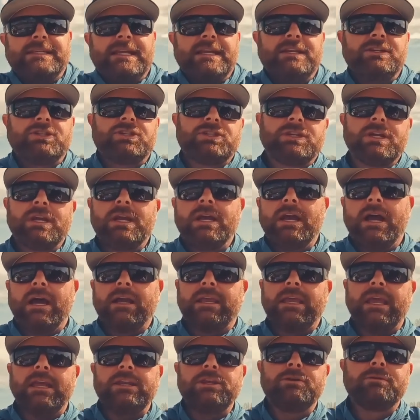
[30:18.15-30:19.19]
inch.
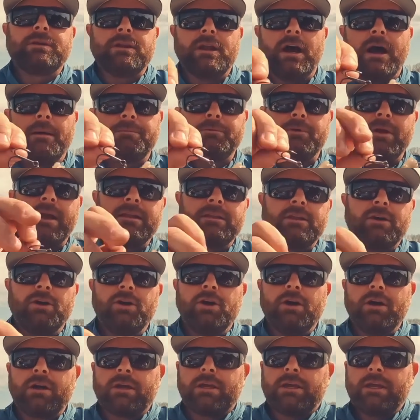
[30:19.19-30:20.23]
Again, you can upgrade the
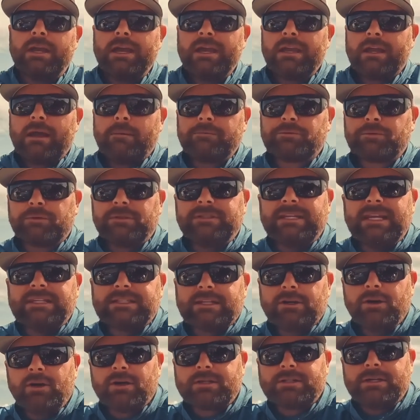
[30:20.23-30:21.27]
hook. Comes with
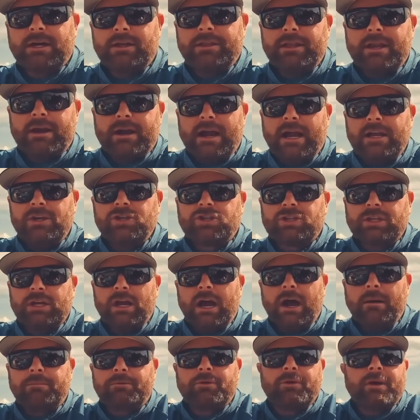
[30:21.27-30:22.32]
decent hooks on there. I usually
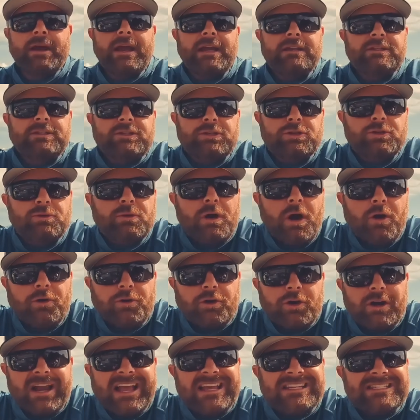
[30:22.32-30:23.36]
upgrade to
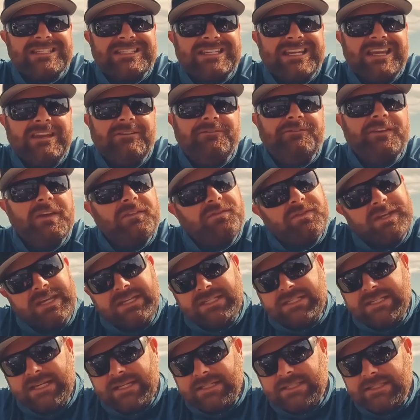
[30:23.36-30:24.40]
Owner S T
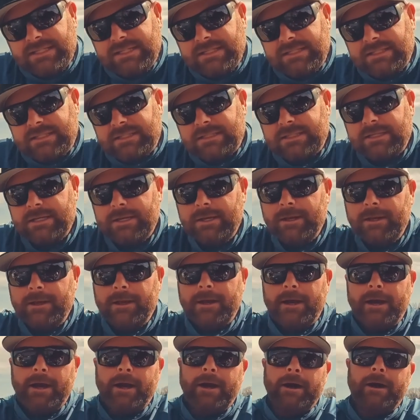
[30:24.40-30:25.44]
fifty-sixes.
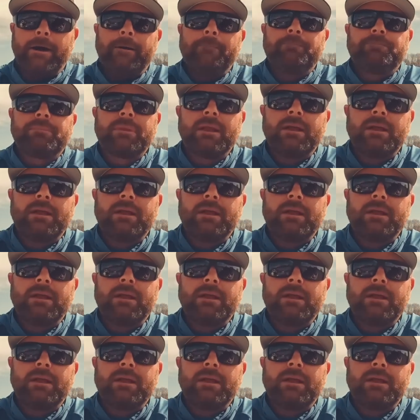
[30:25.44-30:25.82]
Um,